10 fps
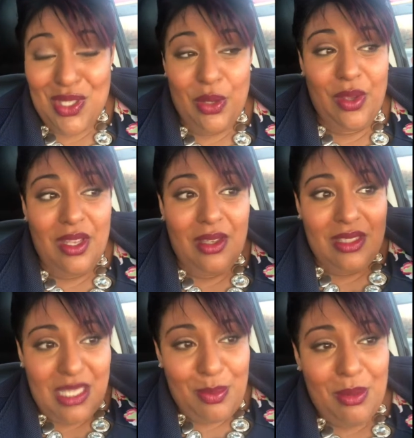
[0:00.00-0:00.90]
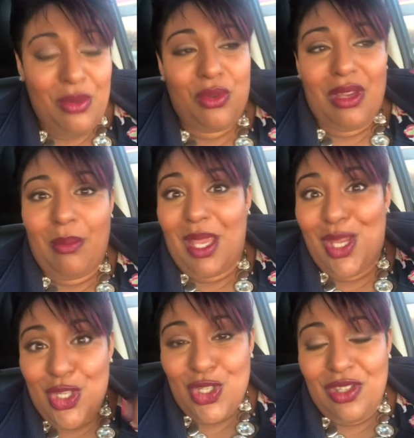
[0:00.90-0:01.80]
So tip number 3,
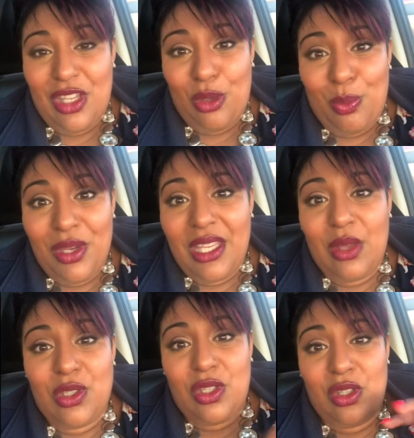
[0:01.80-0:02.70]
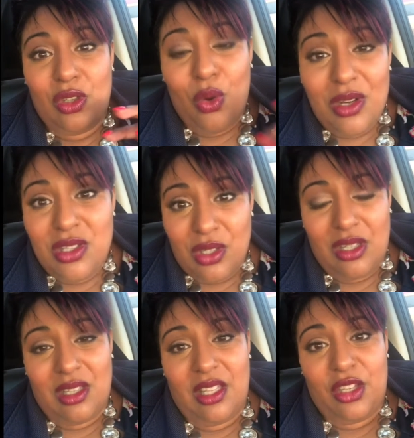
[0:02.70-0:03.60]
making sure that you're putting out to your
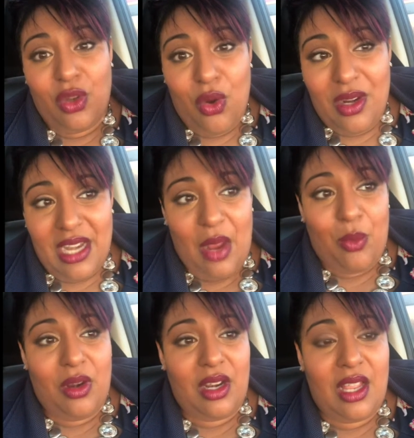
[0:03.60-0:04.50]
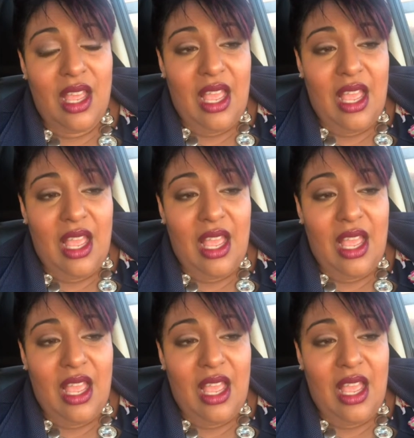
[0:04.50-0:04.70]
circle, your network,